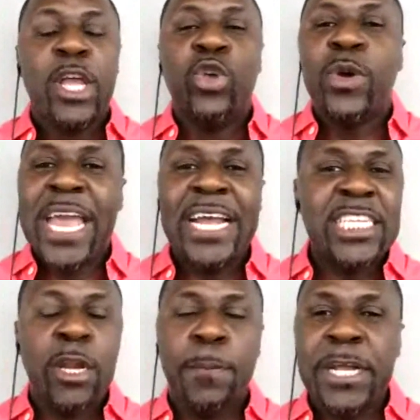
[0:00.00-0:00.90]
You can't
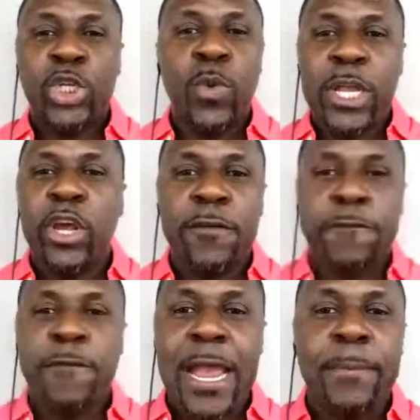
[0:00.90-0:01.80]
see the picture when you're in the
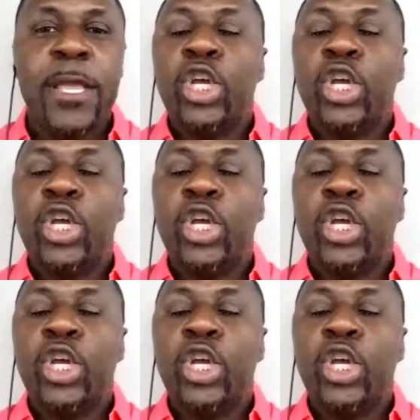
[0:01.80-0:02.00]
frame.